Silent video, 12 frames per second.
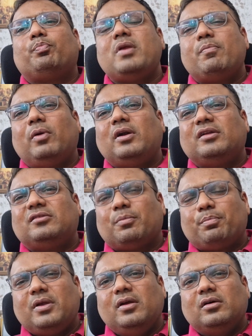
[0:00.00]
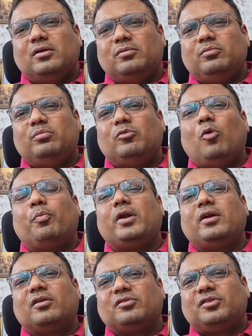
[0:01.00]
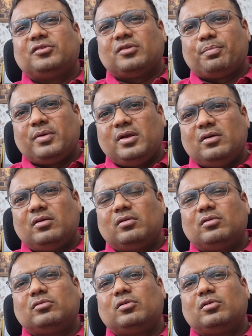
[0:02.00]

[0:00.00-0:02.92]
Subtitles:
People disappear, operators disappear.